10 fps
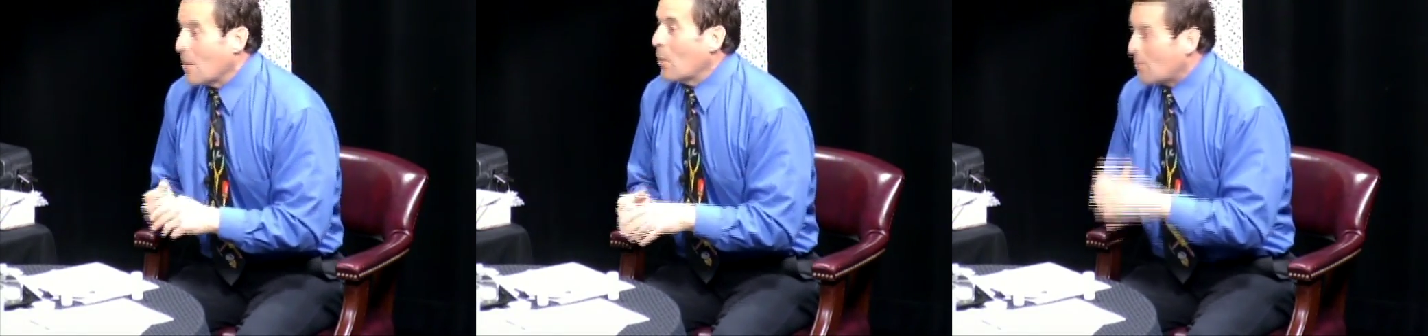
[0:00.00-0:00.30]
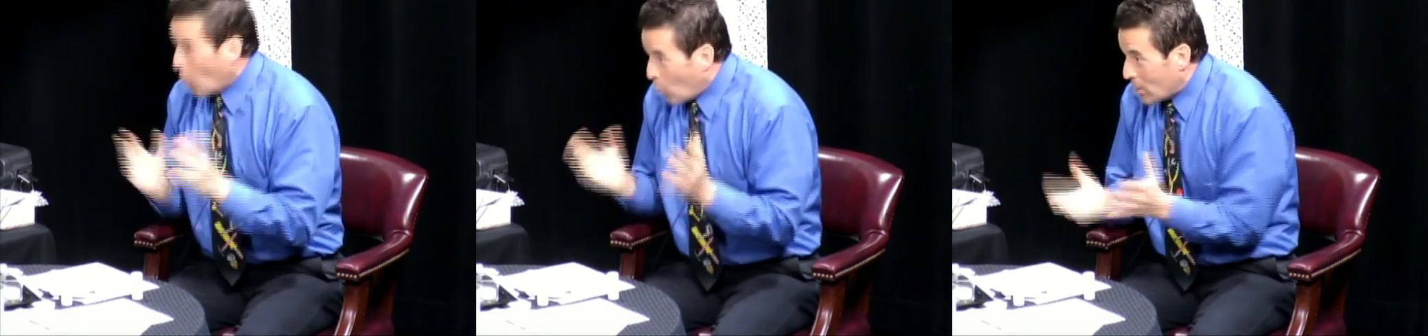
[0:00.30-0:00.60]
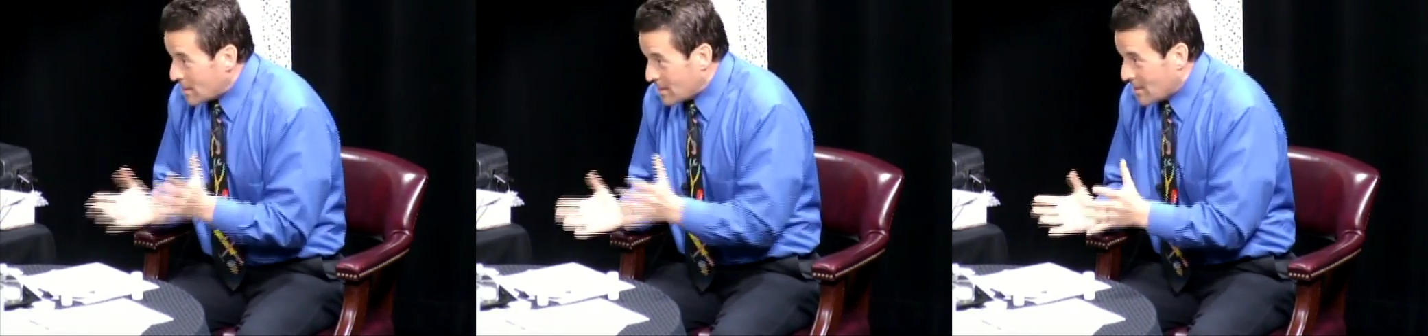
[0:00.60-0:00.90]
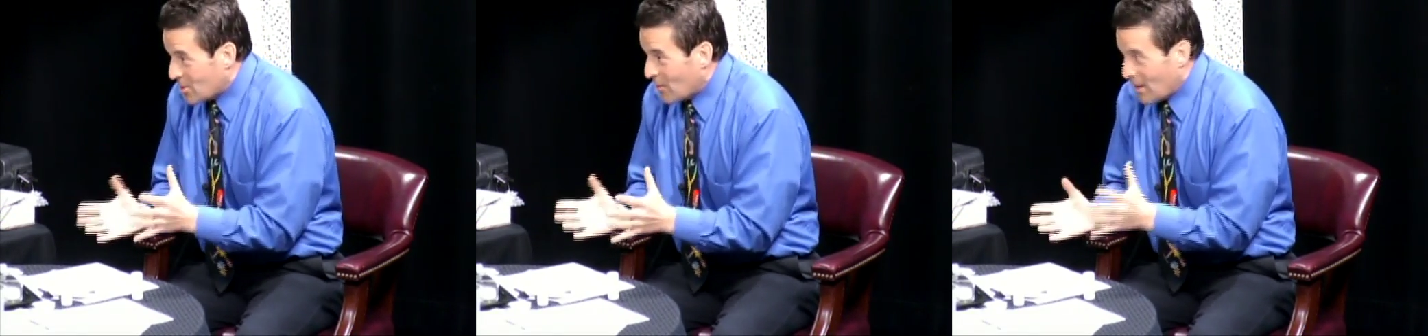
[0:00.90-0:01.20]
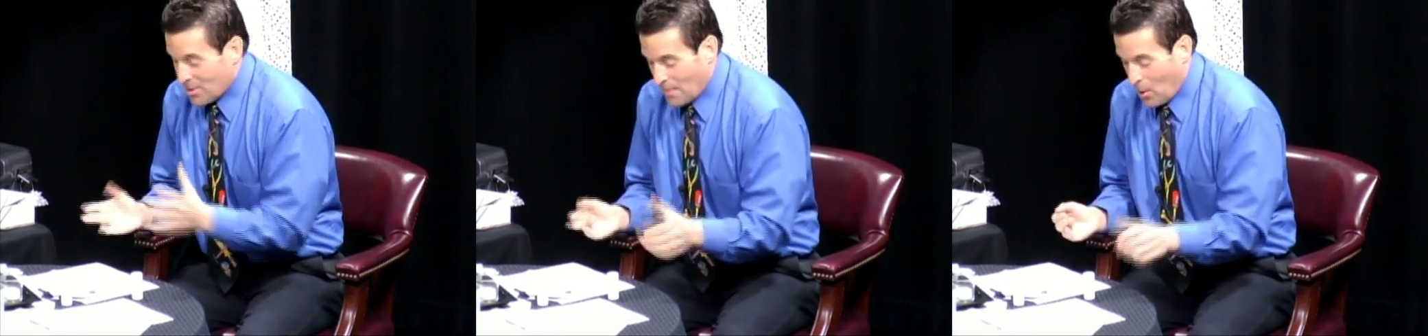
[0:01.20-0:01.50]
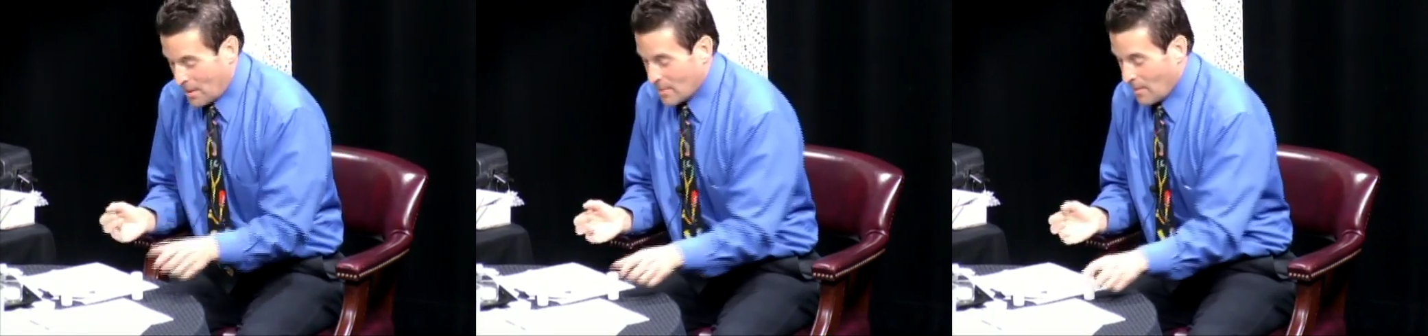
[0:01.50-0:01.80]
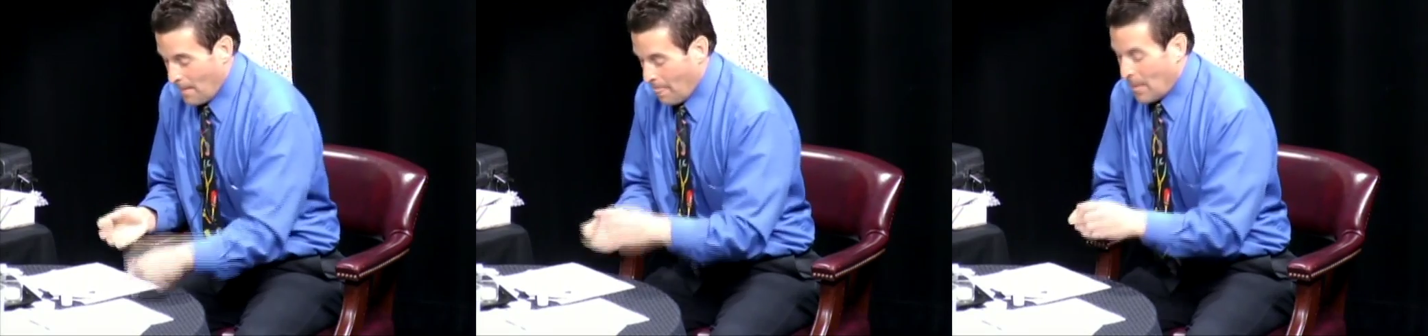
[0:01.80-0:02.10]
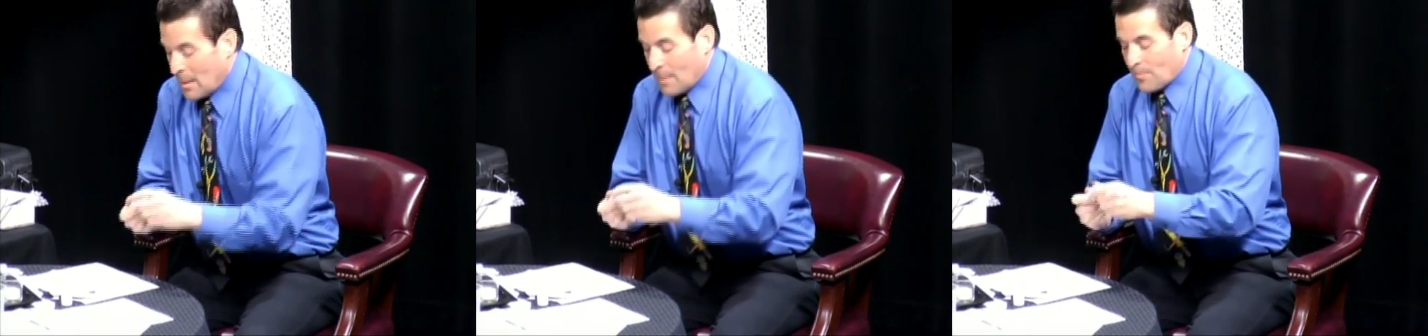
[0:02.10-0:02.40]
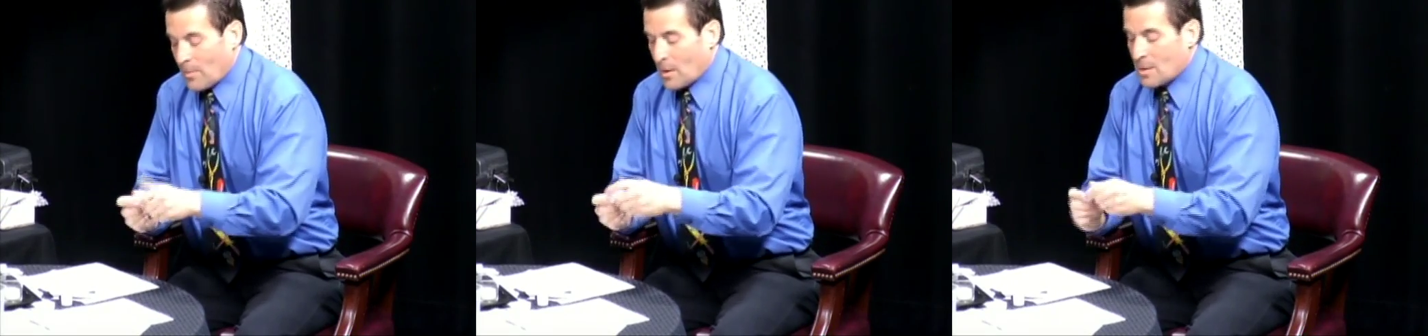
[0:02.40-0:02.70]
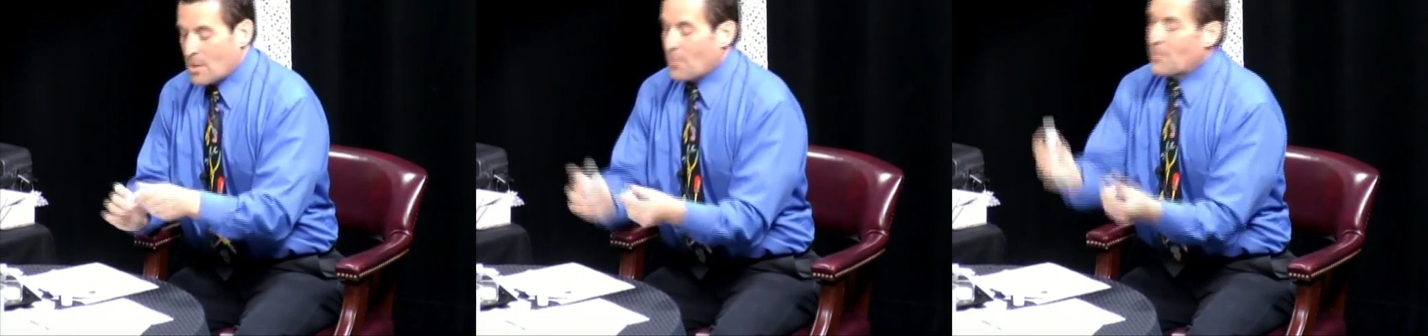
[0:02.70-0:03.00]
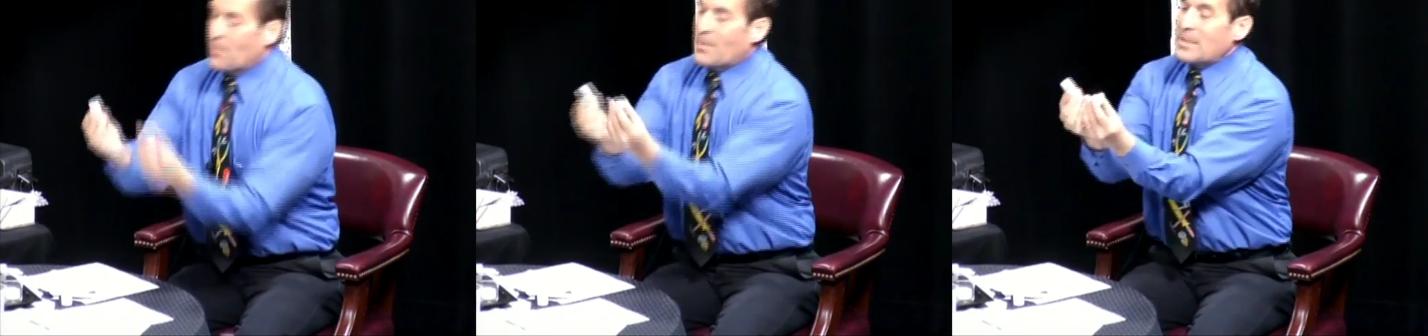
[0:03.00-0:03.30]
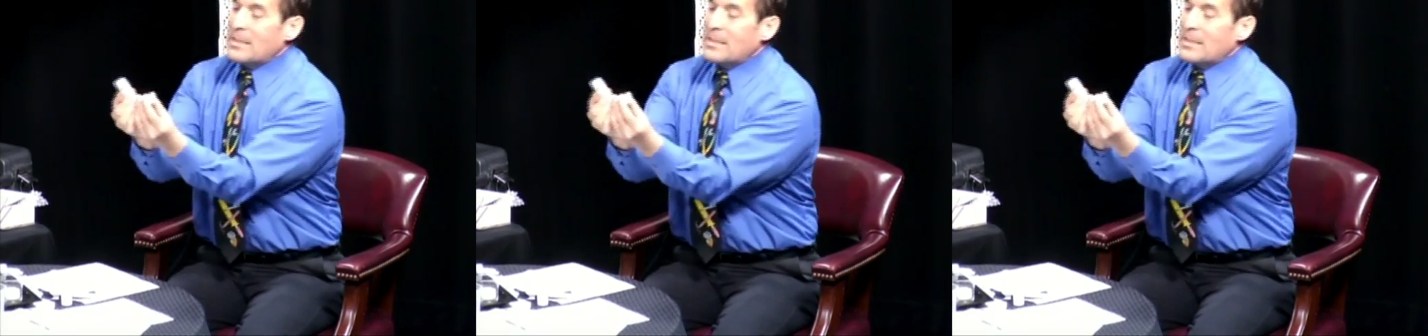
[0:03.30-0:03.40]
want the worst situation possible. So this